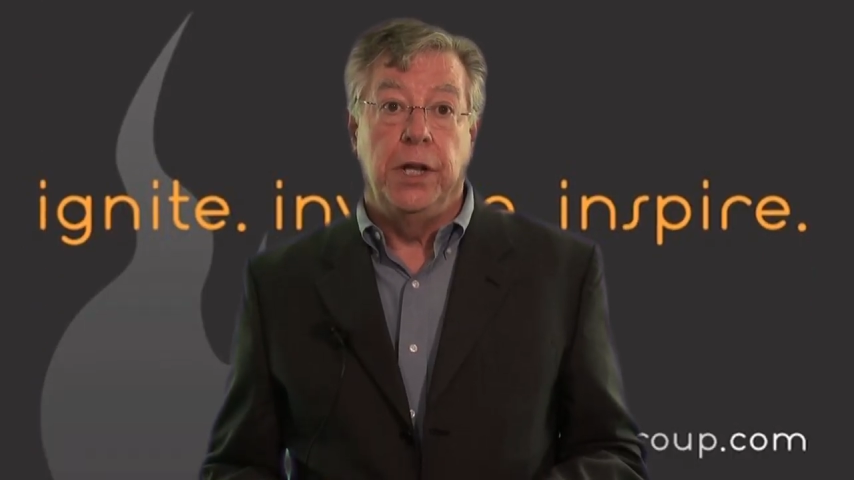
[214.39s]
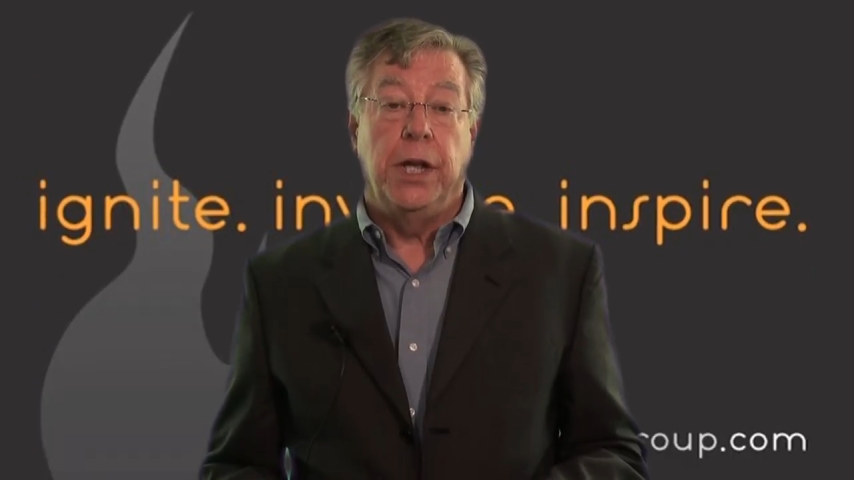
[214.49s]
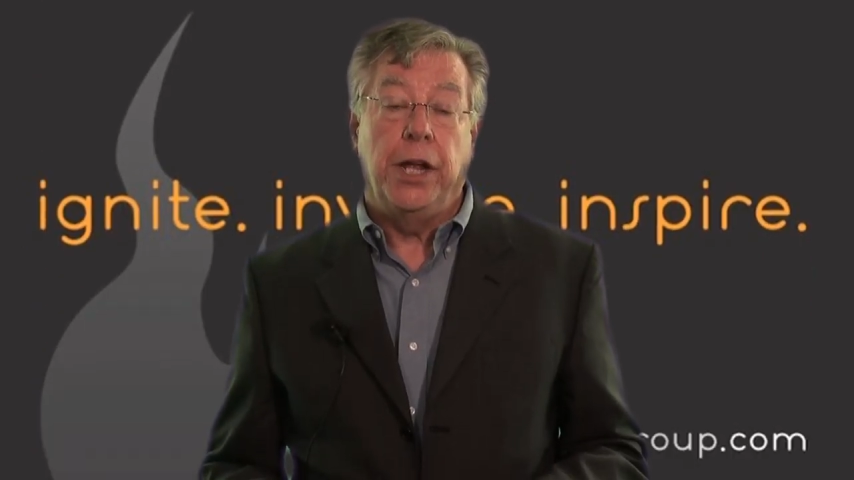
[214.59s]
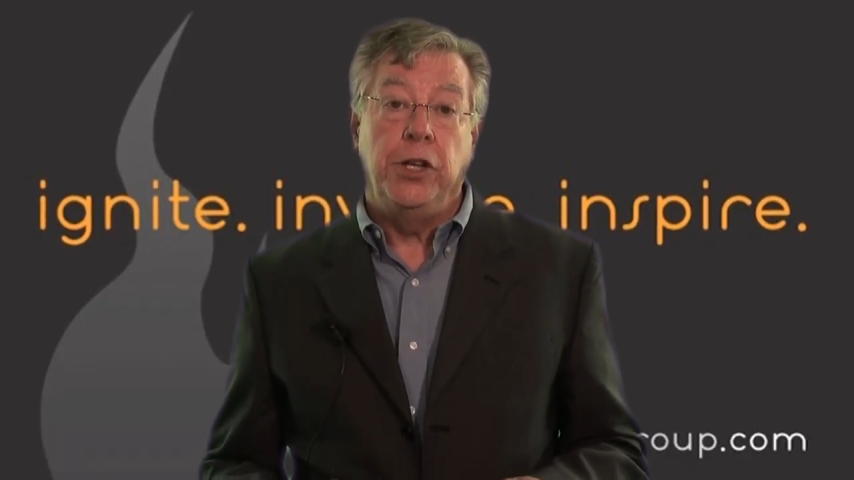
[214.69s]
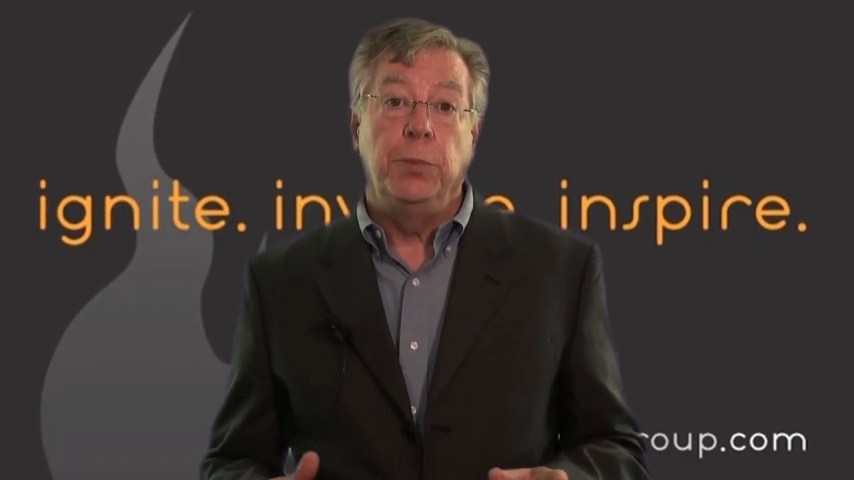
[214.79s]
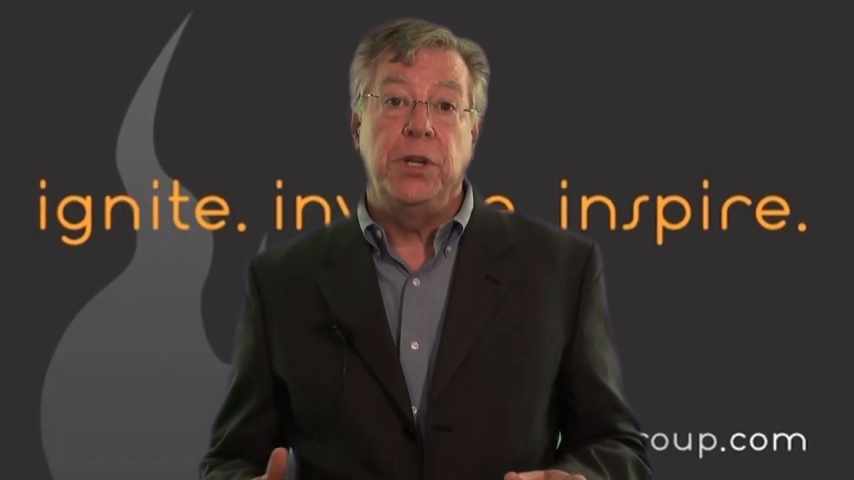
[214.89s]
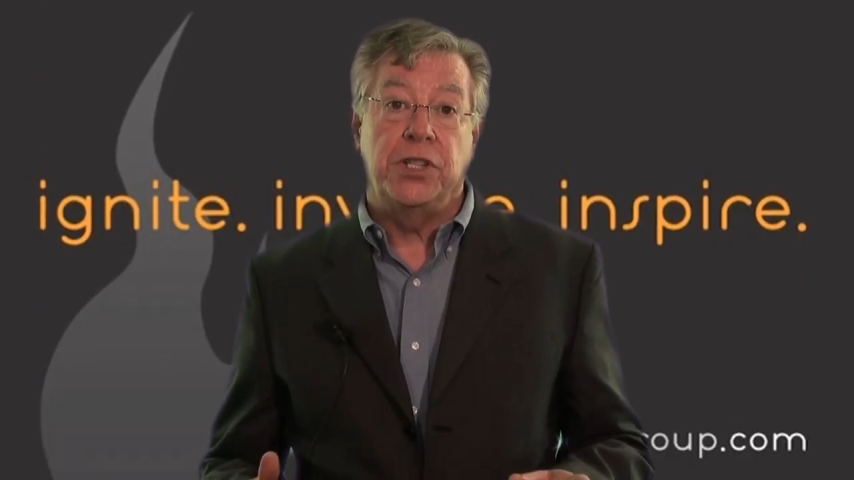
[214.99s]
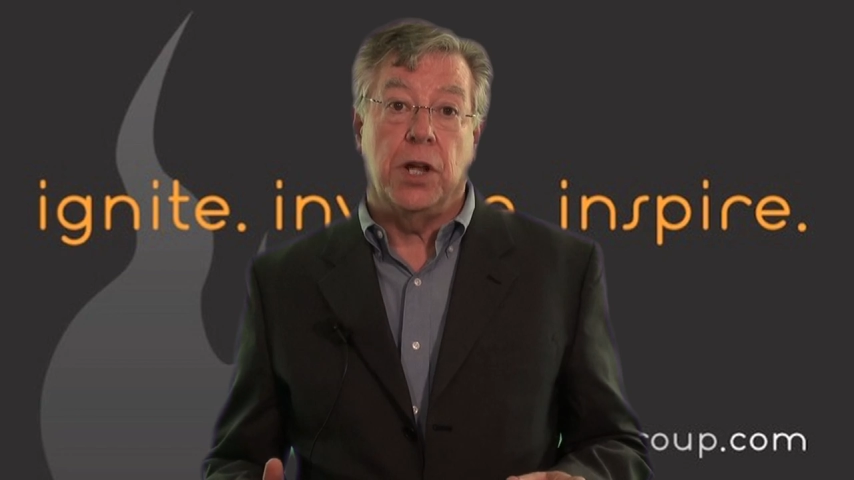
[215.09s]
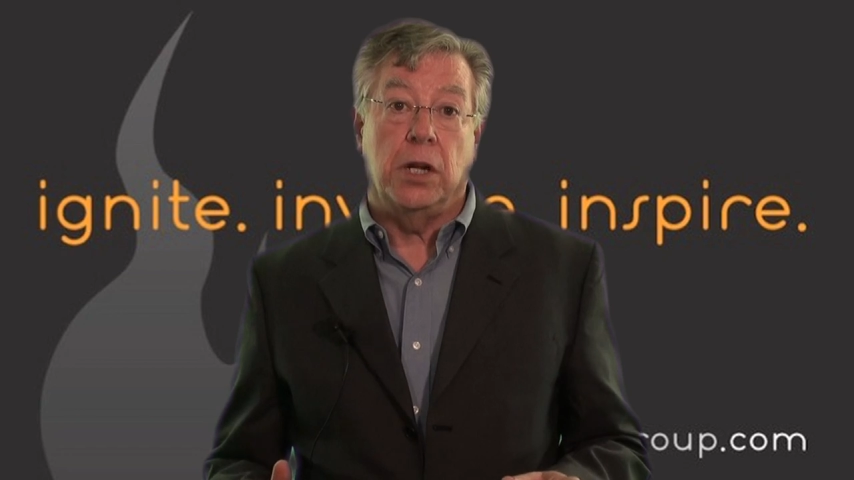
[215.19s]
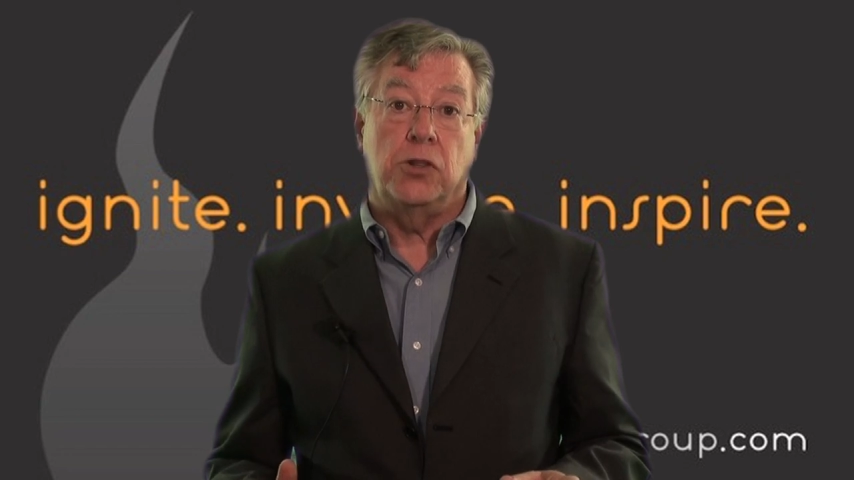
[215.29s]
and you'll be
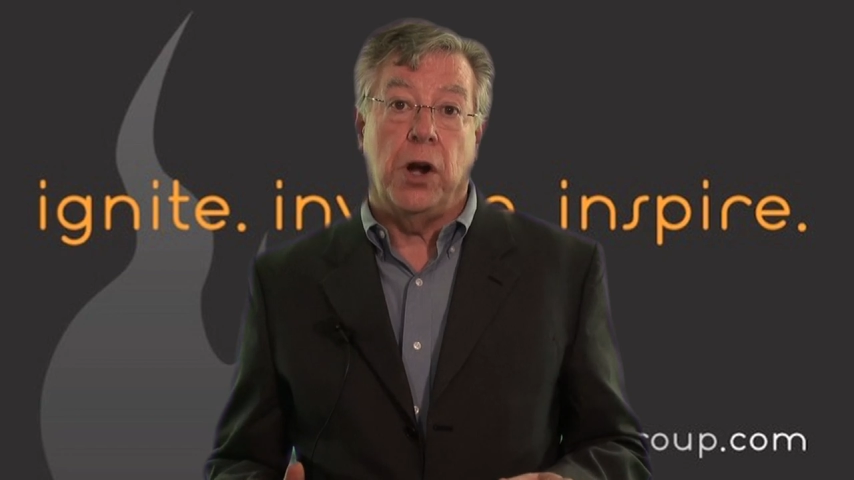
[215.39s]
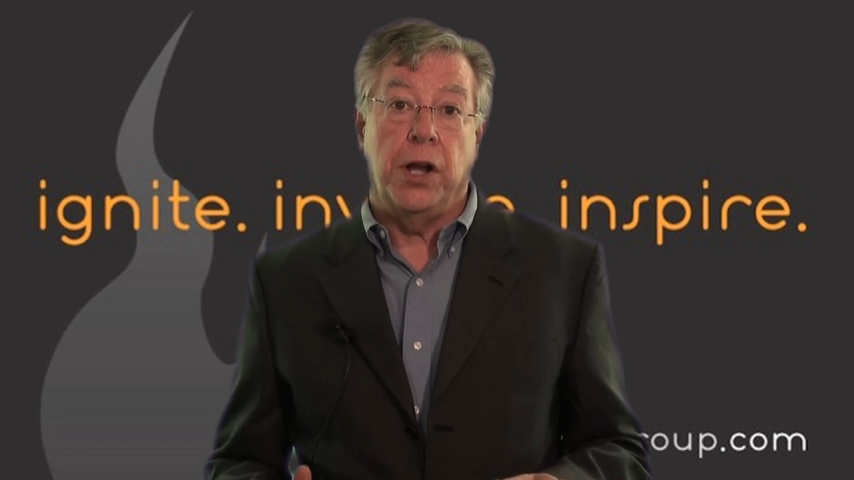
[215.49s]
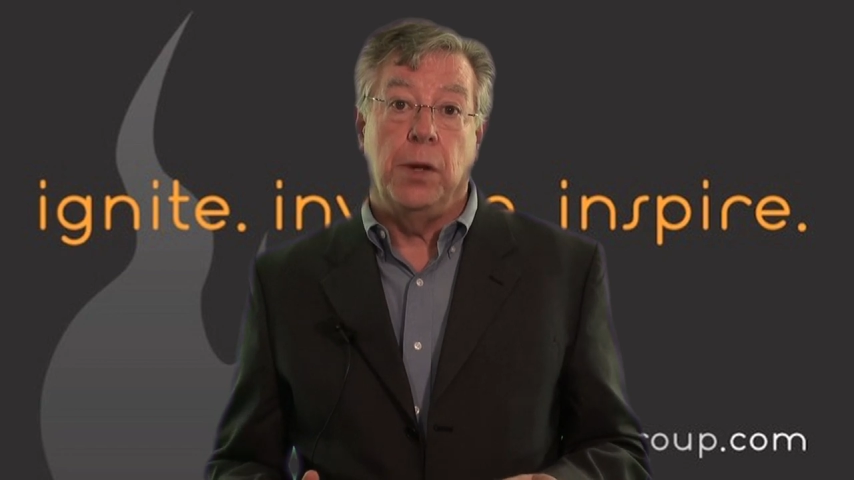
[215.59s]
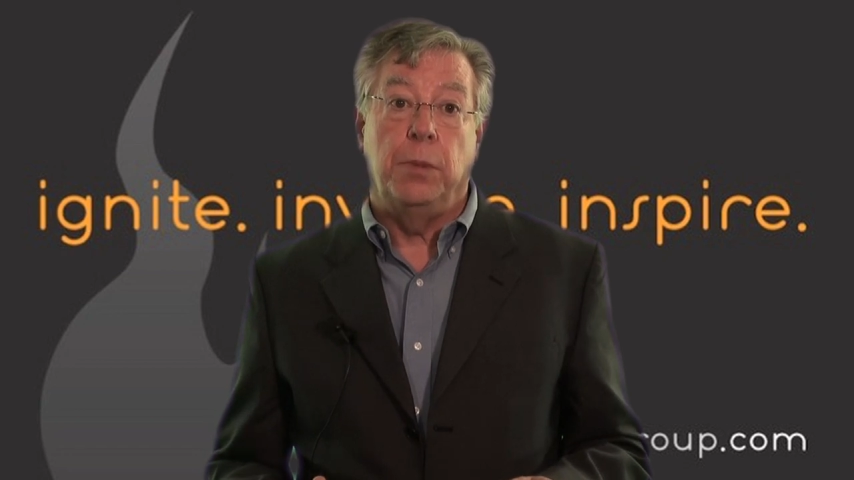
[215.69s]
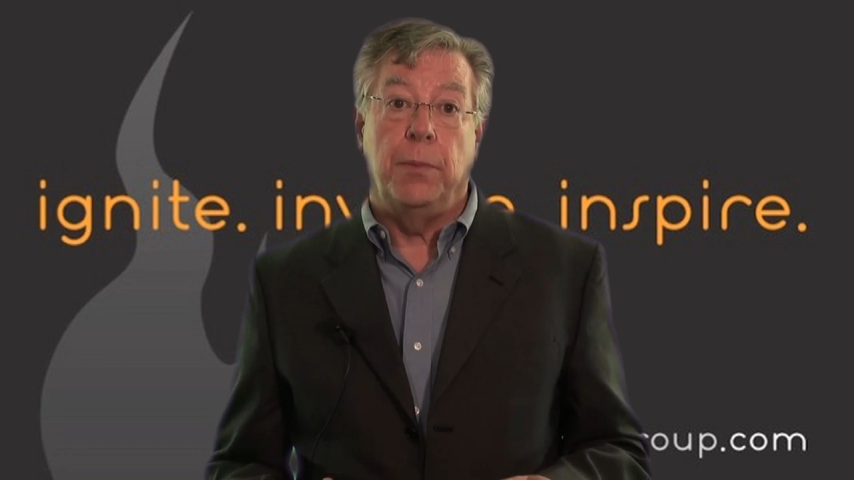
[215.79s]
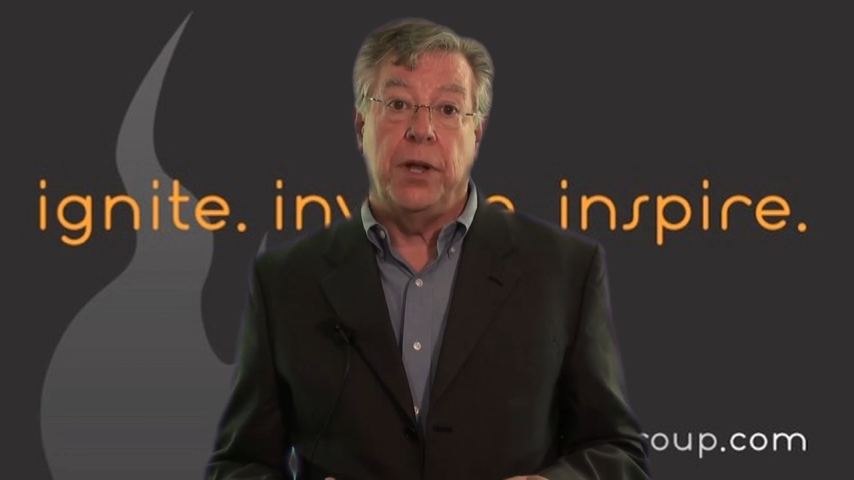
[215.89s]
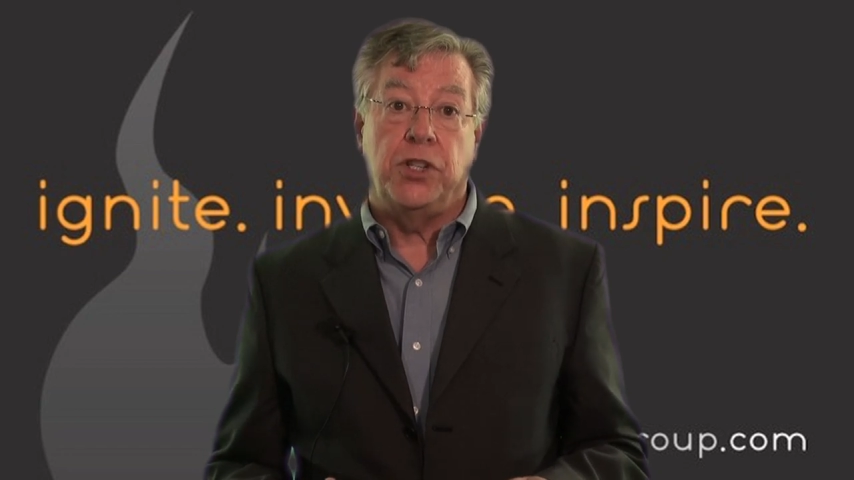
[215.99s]
stuck trying to implement